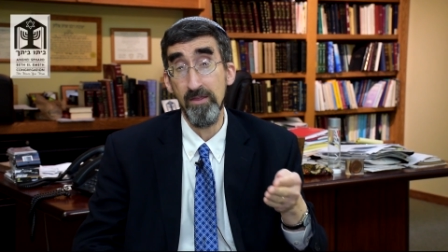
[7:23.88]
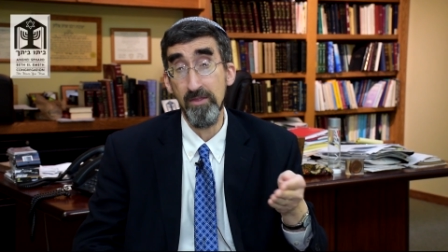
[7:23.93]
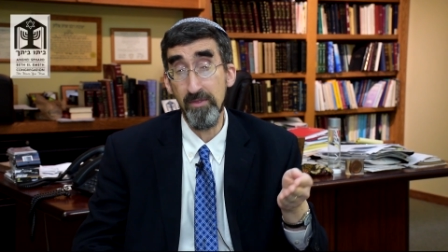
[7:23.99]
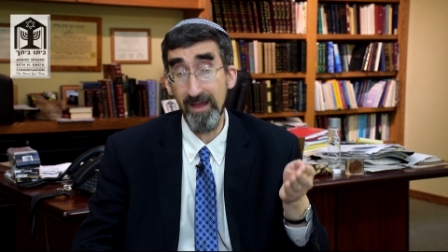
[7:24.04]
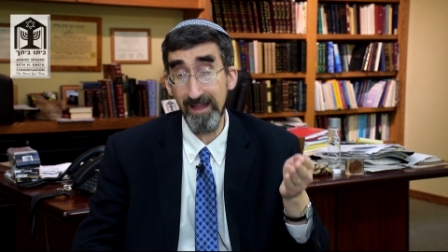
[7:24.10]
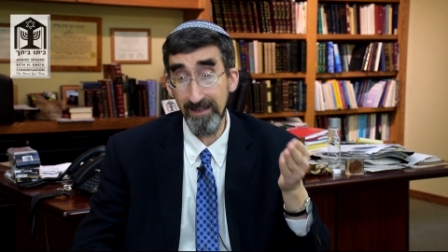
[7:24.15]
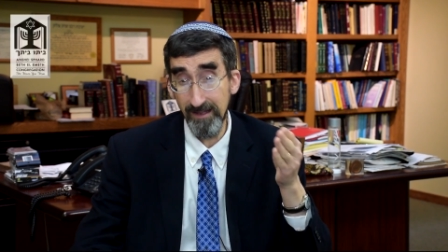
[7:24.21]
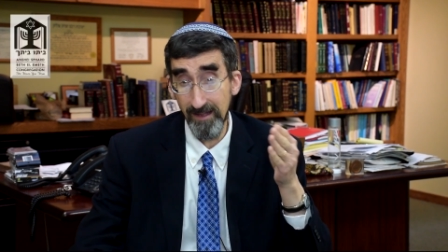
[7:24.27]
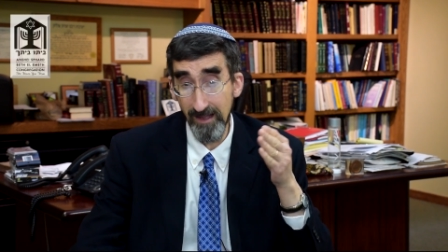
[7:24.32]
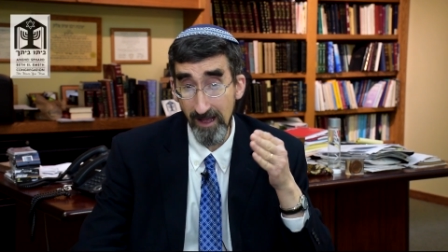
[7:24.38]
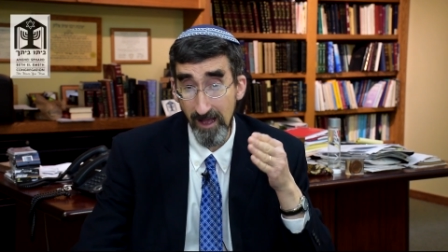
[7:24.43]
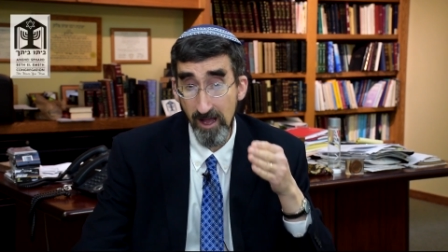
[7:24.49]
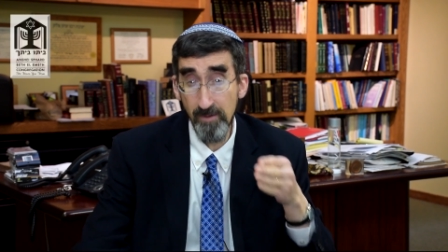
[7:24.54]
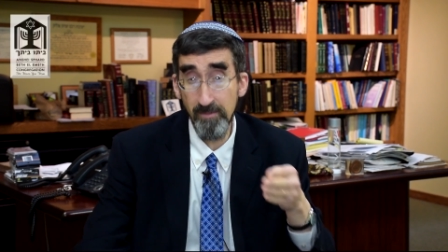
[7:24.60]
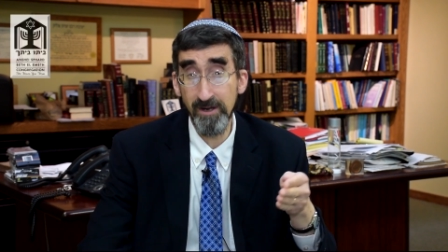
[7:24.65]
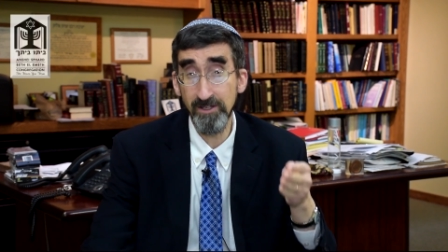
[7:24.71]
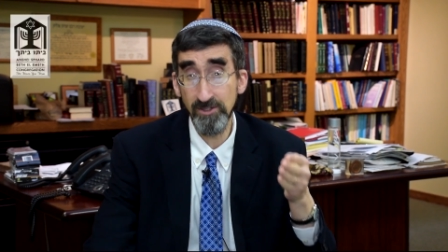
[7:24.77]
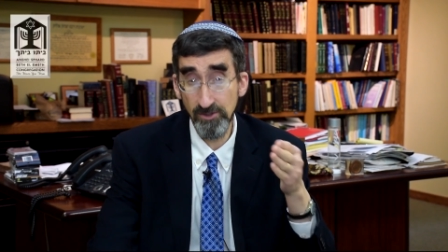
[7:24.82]
that
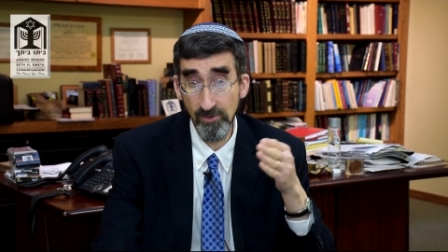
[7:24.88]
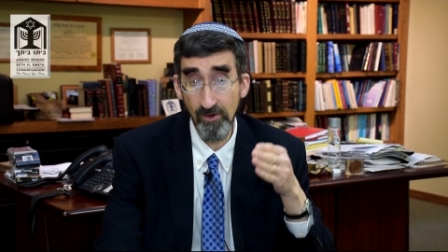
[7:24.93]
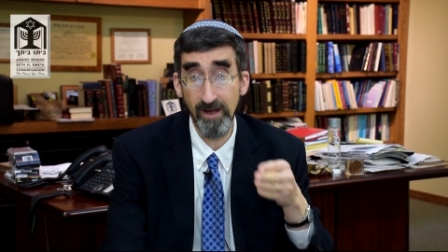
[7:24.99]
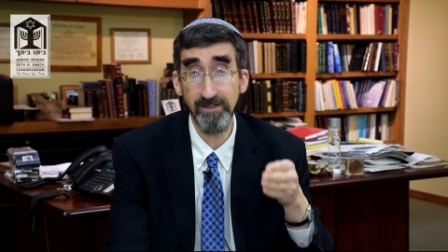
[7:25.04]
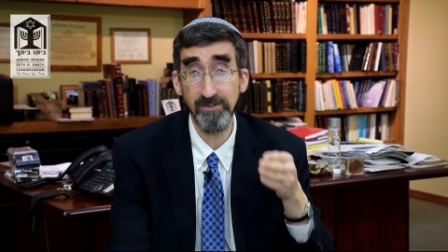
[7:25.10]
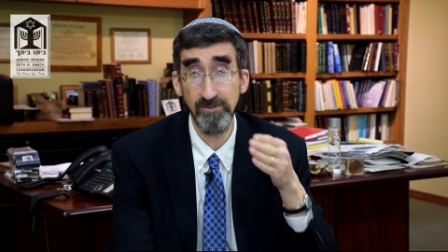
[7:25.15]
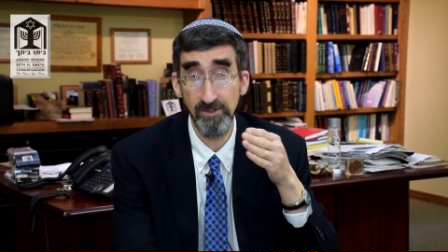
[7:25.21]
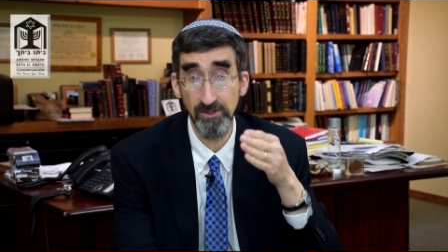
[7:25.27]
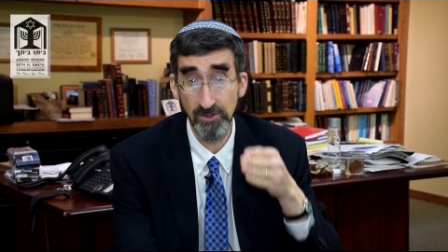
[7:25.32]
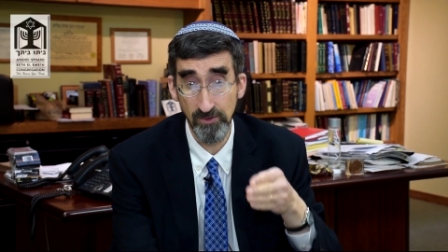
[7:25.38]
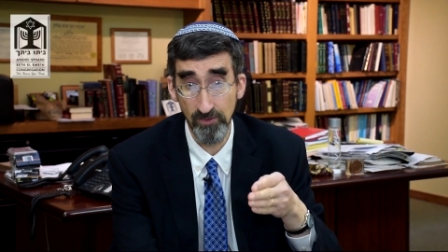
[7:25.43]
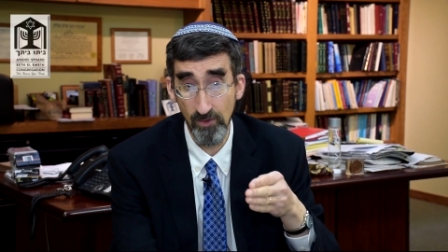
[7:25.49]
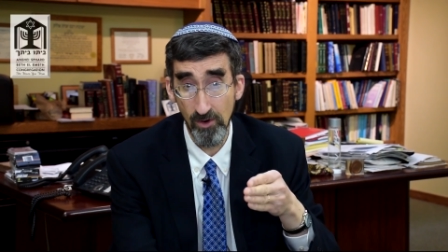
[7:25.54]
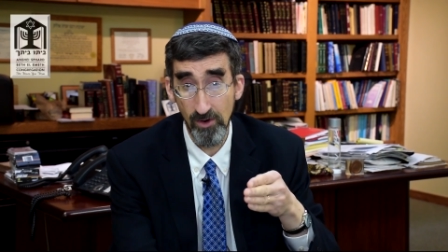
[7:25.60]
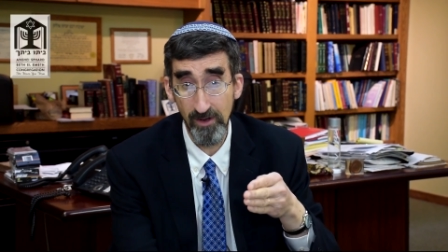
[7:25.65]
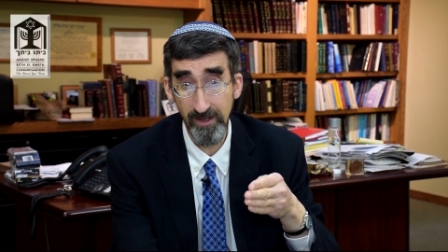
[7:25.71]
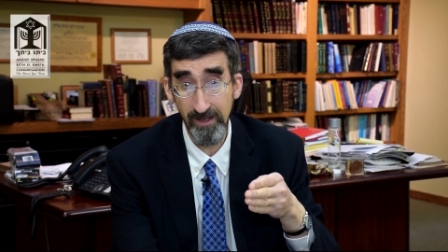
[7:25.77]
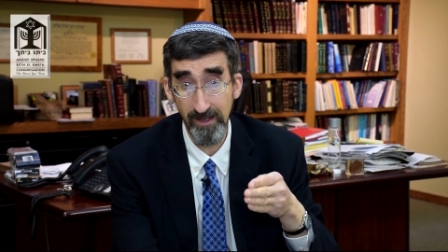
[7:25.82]
Haman is trying to
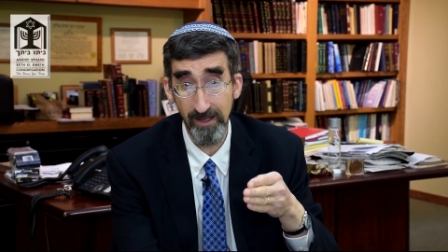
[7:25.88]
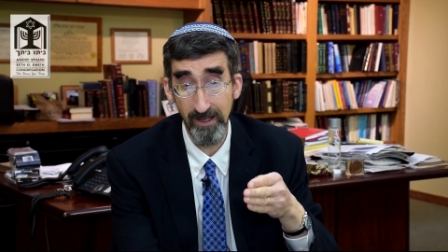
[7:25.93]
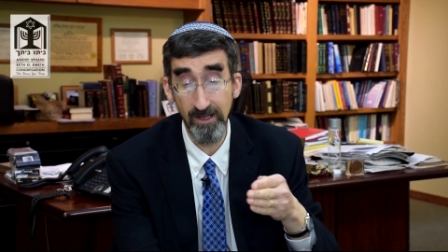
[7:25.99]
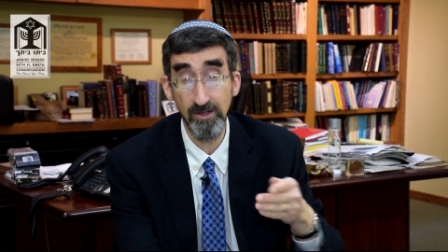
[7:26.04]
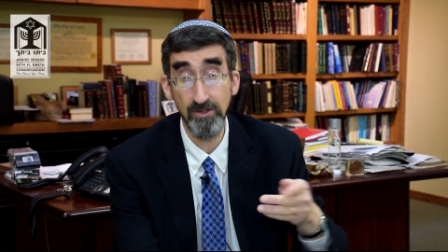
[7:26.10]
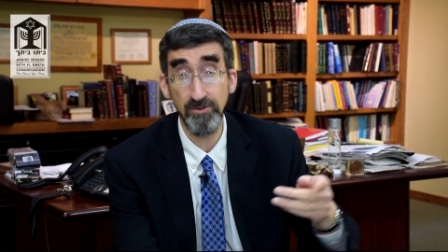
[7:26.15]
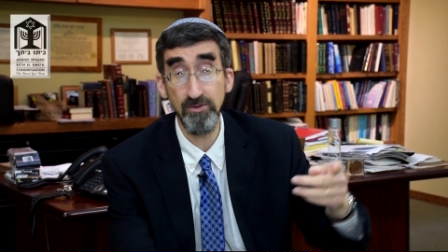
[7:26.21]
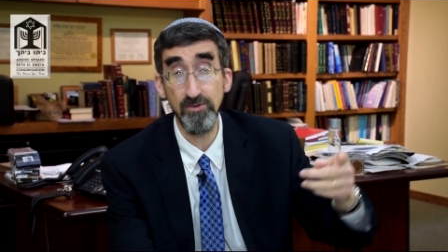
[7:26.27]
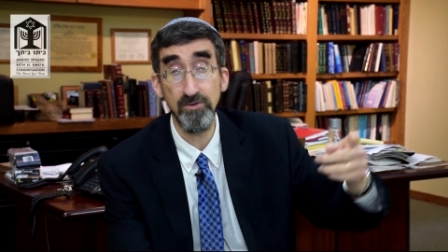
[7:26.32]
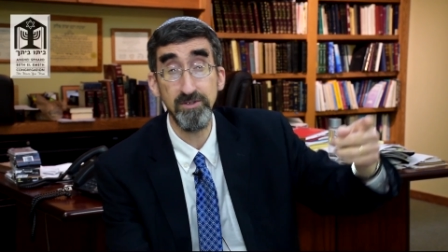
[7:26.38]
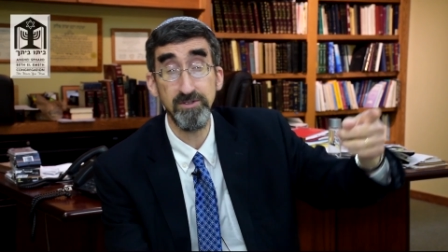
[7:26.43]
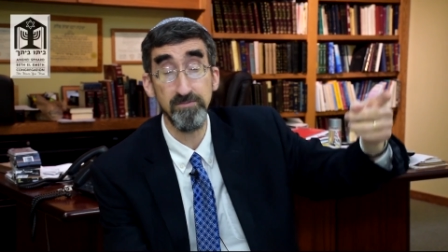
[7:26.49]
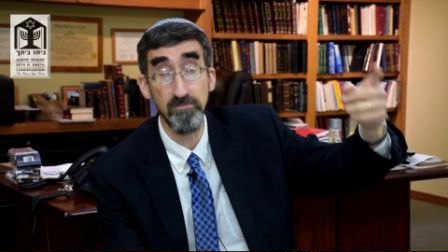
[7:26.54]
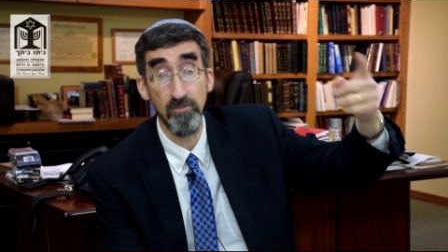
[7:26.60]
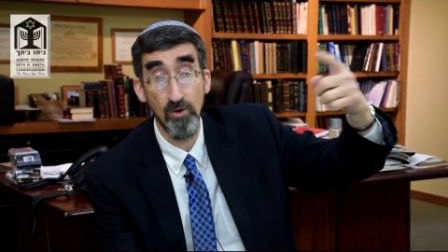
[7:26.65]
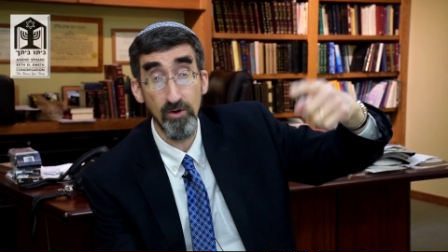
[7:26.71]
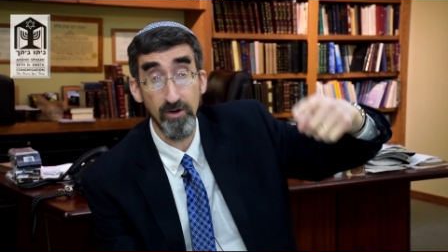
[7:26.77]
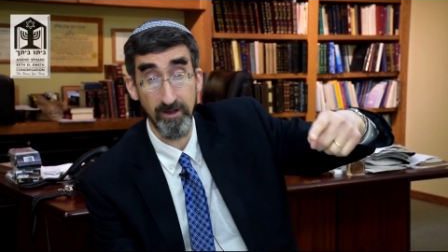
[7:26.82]
destroy includes
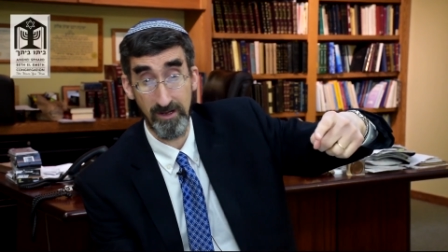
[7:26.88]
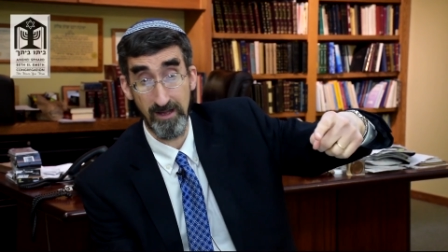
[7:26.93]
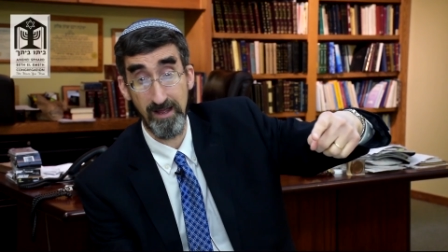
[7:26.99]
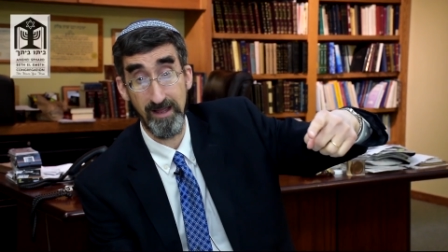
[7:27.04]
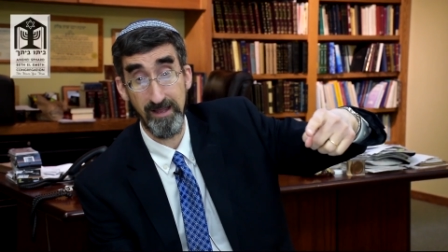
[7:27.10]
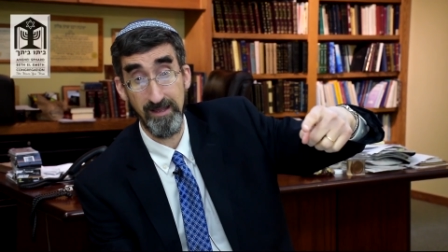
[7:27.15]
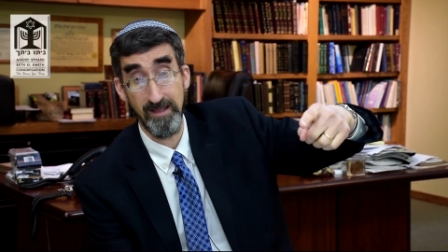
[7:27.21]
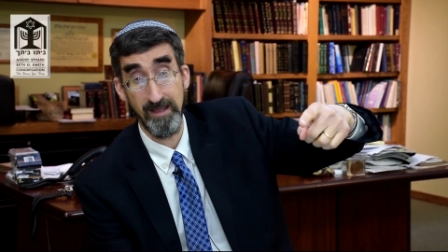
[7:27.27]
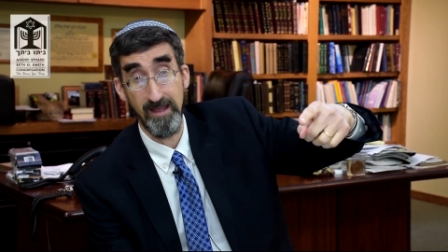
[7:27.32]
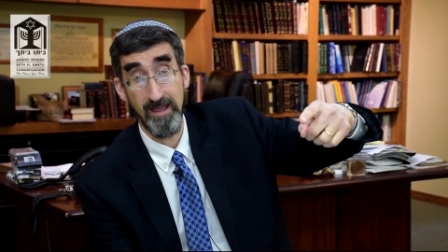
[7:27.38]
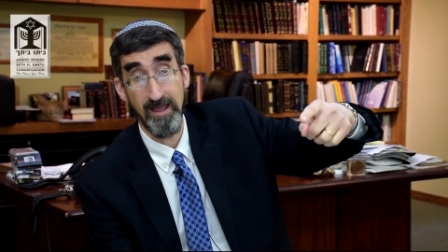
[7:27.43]
Mordechai,